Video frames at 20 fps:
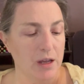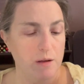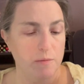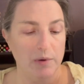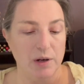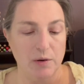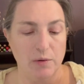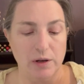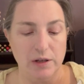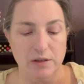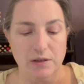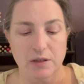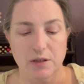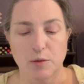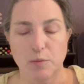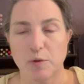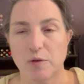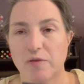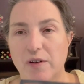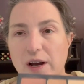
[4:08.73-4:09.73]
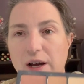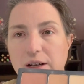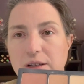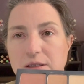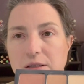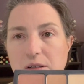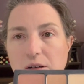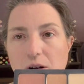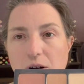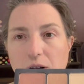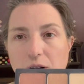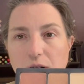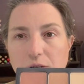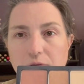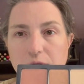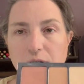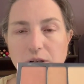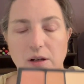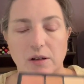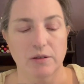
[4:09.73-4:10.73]
But anyway, it's super fast. All of
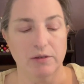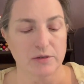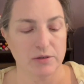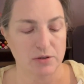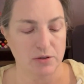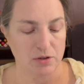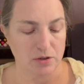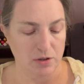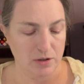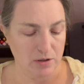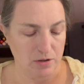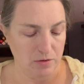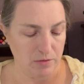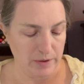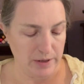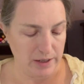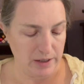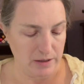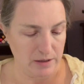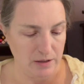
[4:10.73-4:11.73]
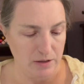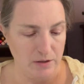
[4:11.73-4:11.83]
the colors are great.